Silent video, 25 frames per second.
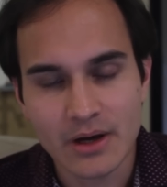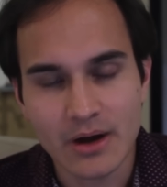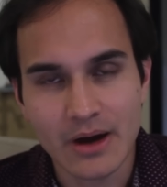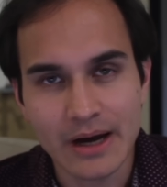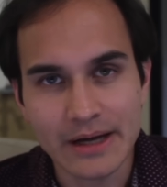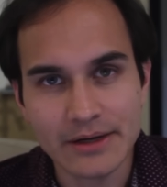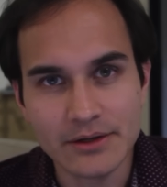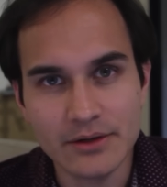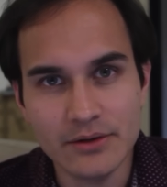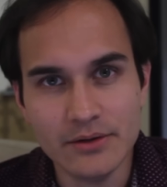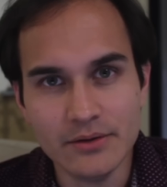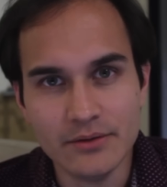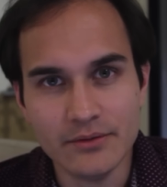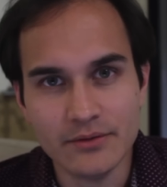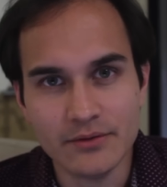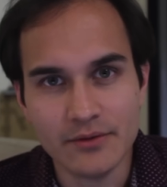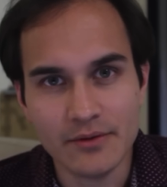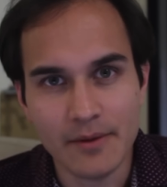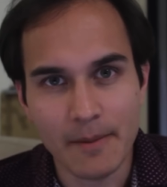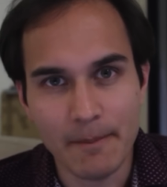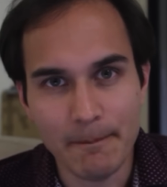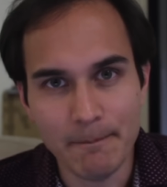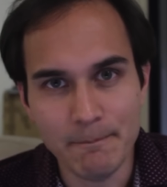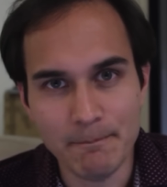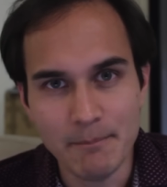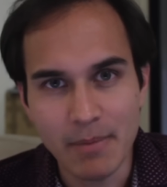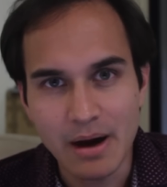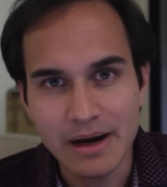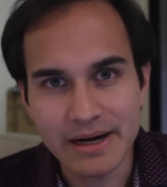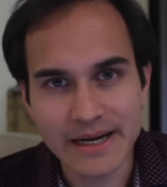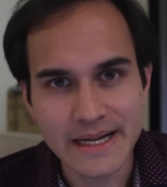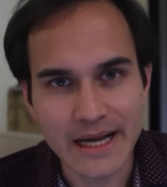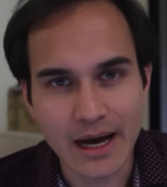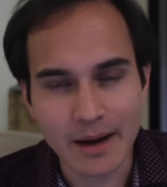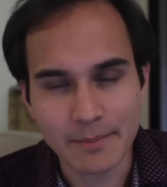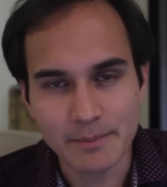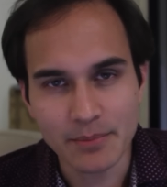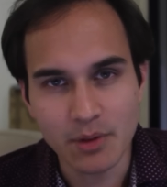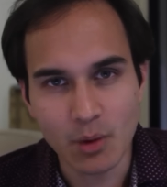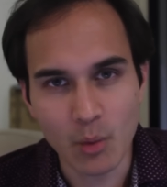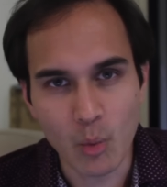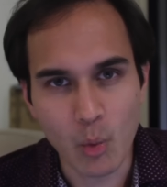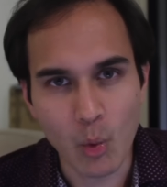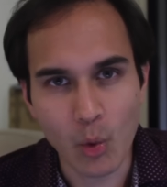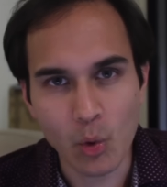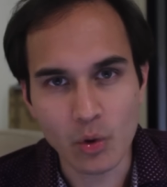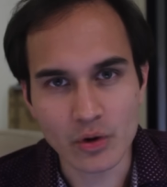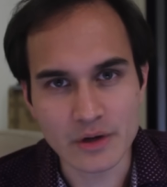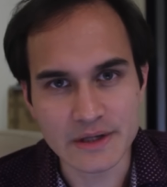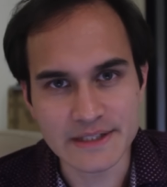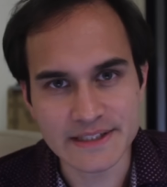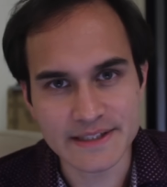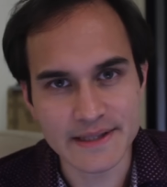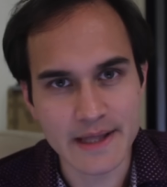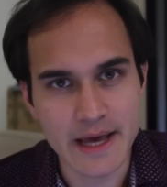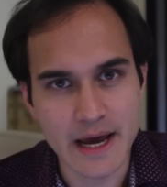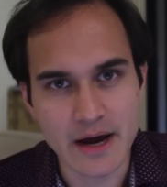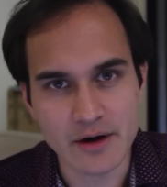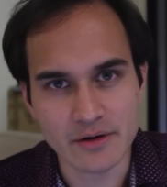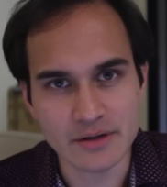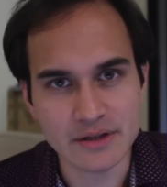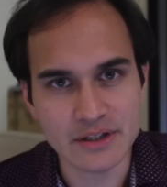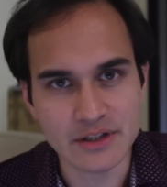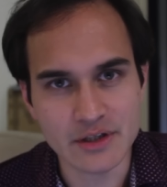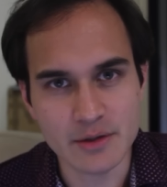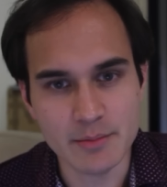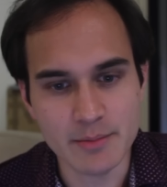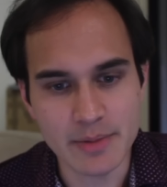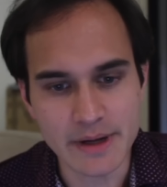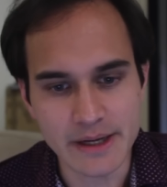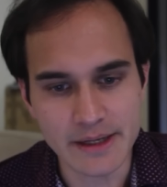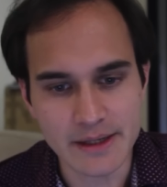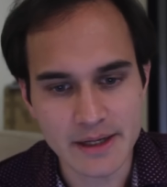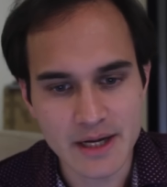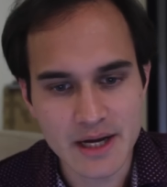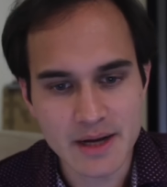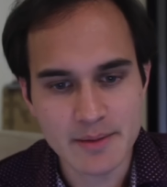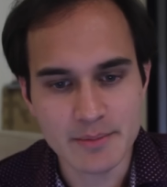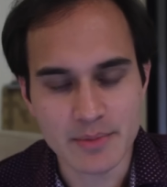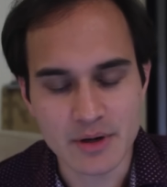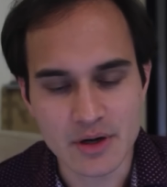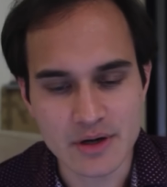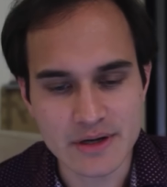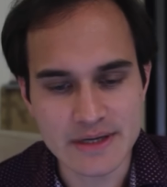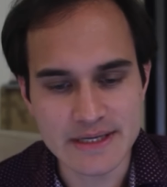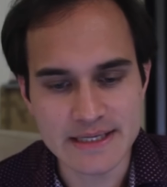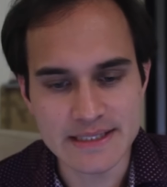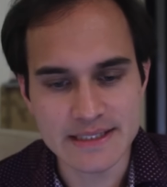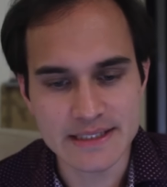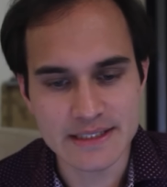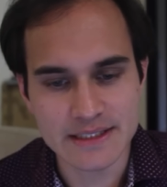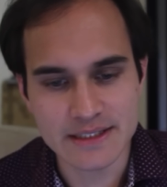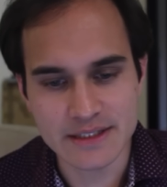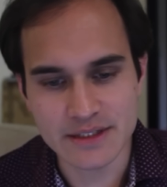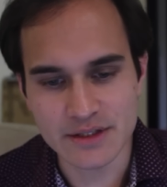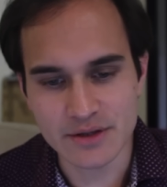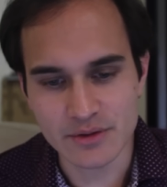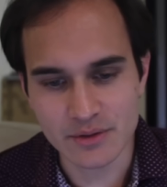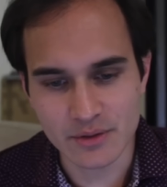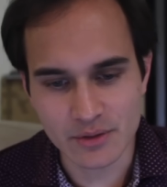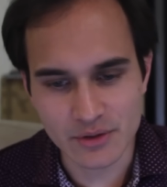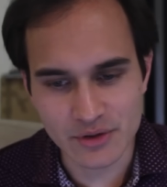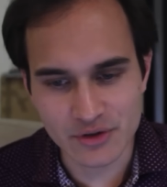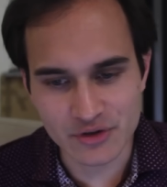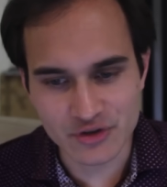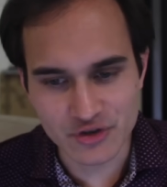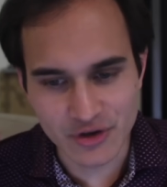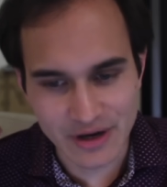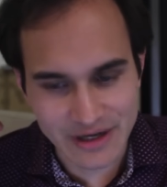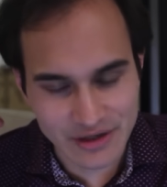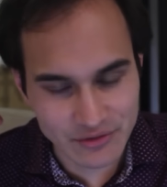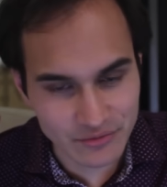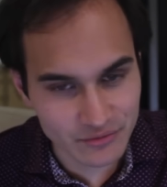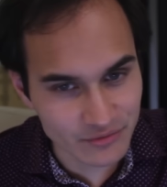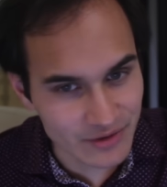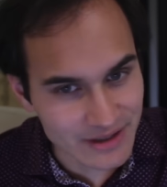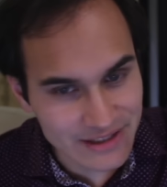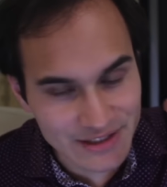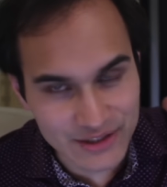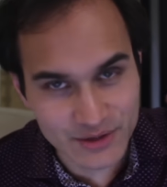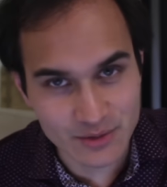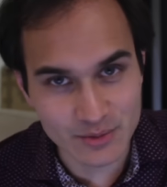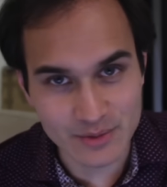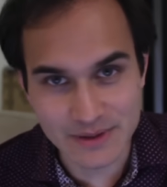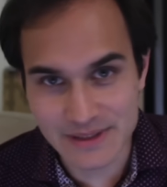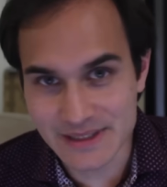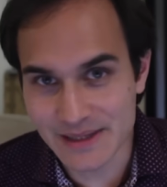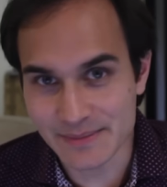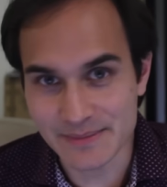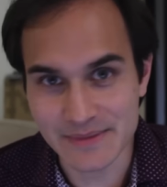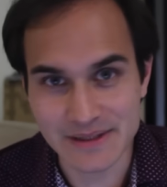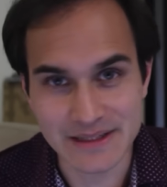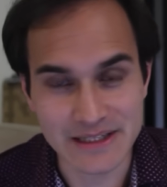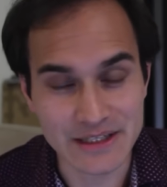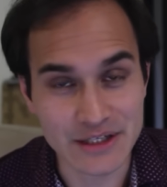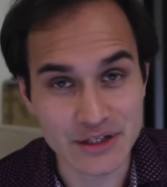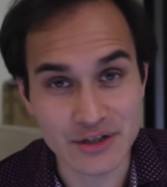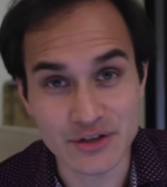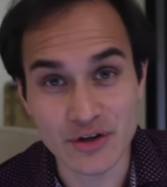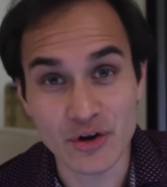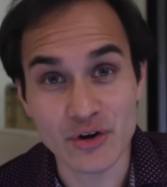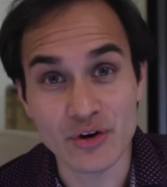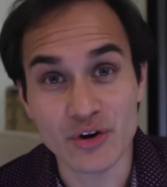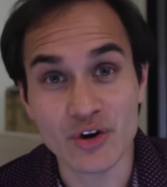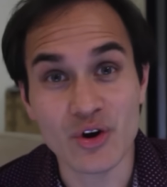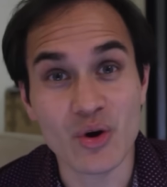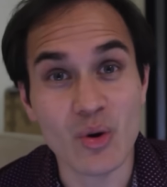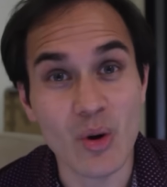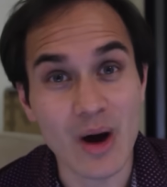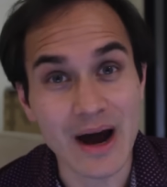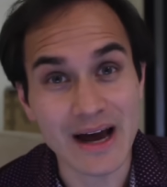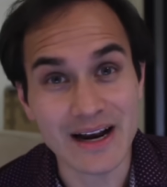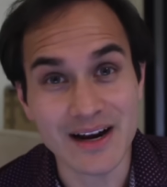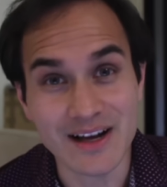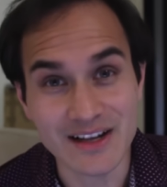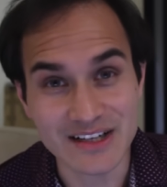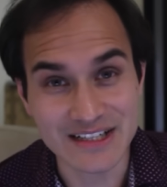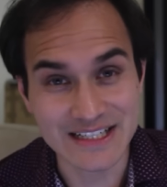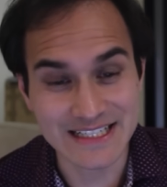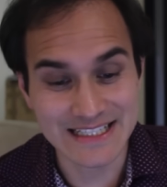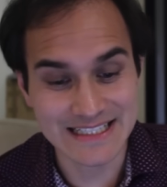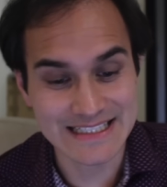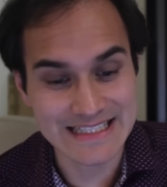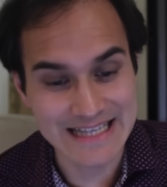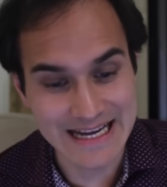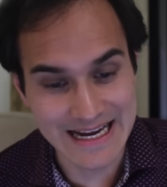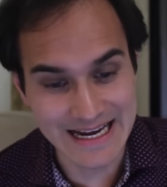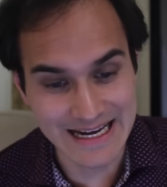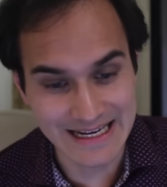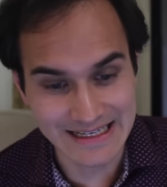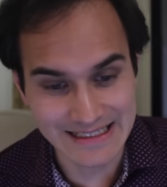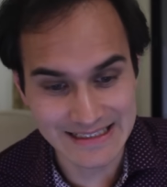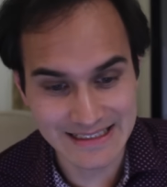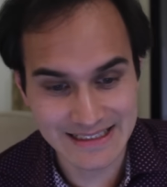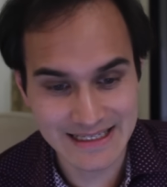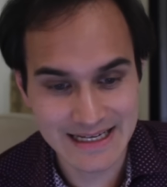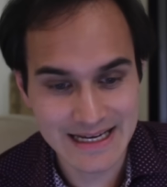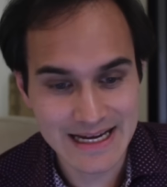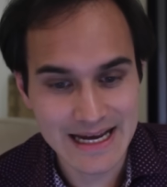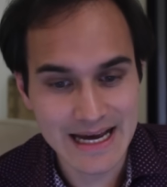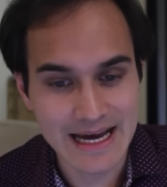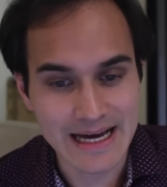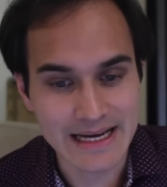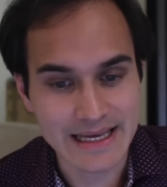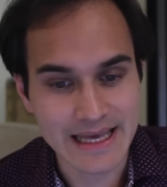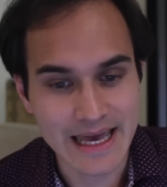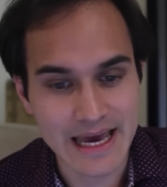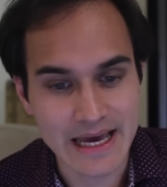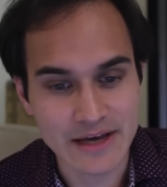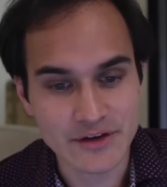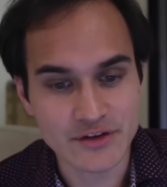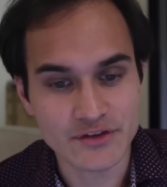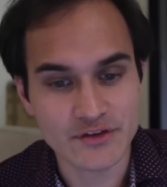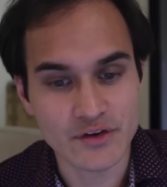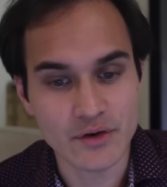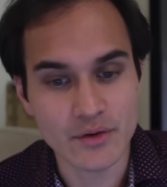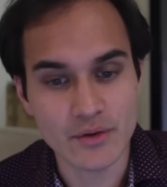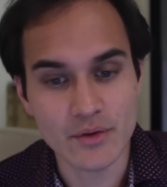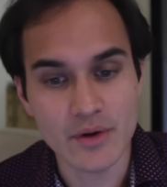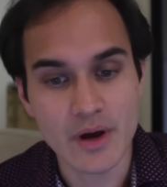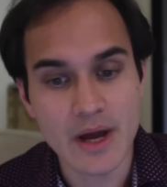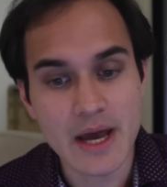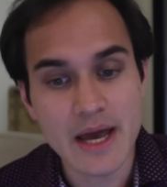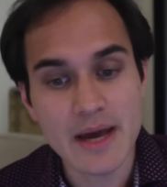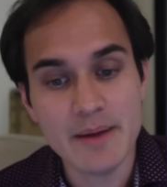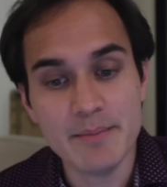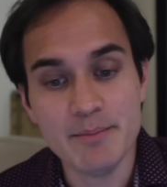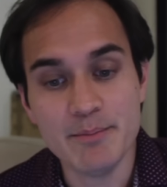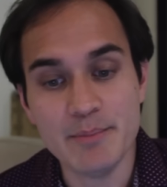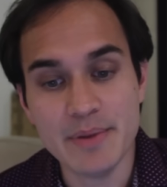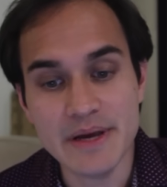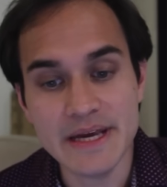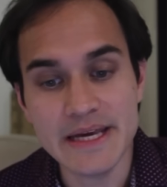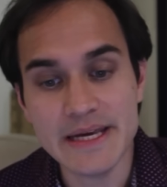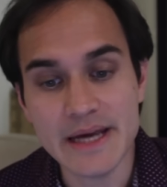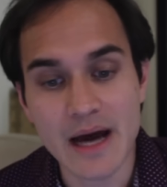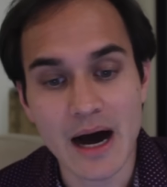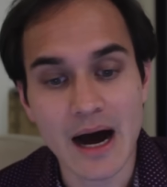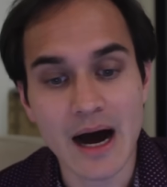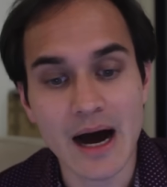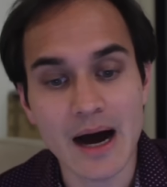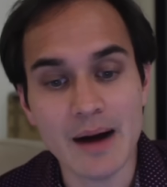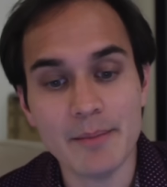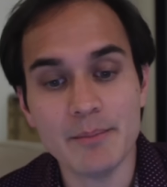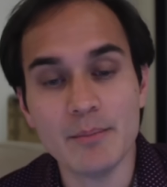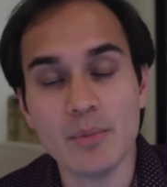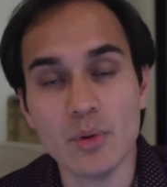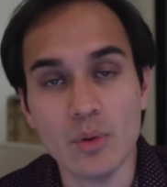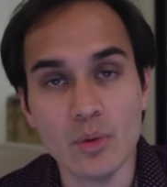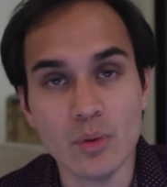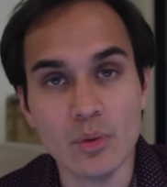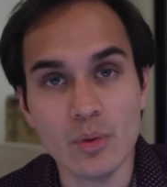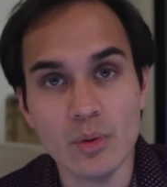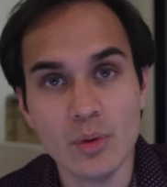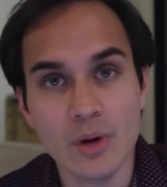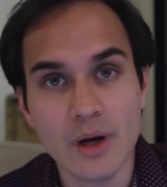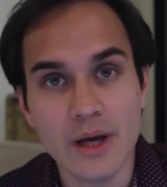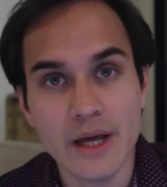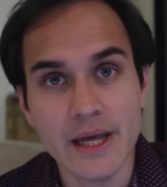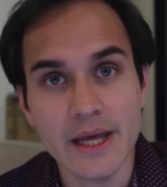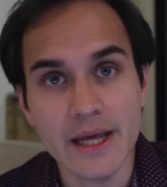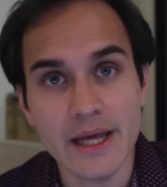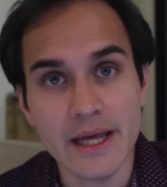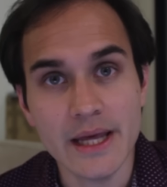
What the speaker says: kind of muddy up the waters there a little bit, because you're trying to wrestle with something that you don't quite understand. Okay, so be humble